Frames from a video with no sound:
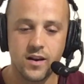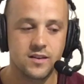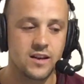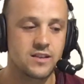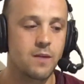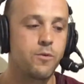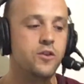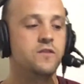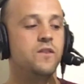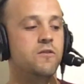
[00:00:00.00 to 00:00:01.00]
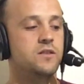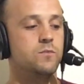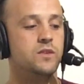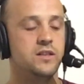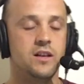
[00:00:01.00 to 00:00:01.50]
to teach that perseverance
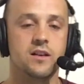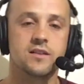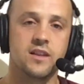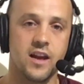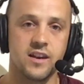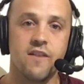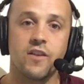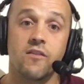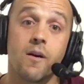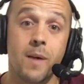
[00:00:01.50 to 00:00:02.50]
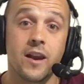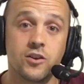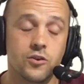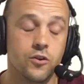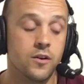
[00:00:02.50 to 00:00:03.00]
and resilience and that never give up
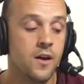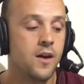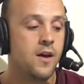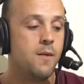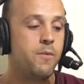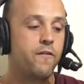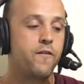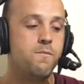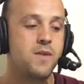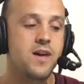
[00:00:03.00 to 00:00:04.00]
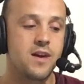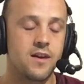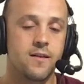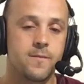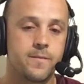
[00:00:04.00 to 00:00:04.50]
attitude. But for
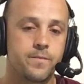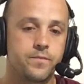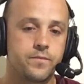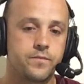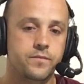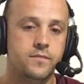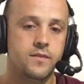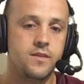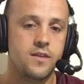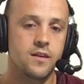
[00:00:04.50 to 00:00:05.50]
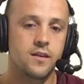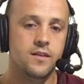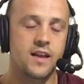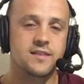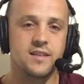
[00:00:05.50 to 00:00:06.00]
me,
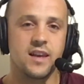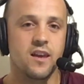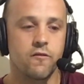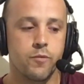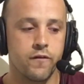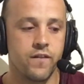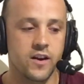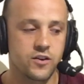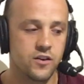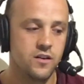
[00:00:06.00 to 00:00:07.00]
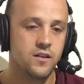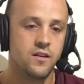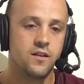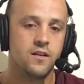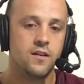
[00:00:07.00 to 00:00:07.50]
that seeking of perfection,
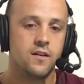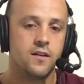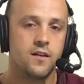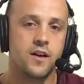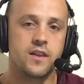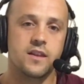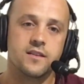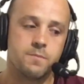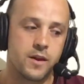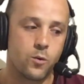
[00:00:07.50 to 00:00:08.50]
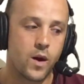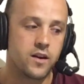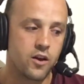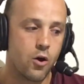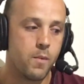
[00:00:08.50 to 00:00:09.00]
I think there's a better way
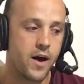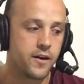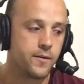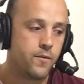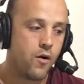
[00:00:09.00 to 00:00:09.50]
to go about it.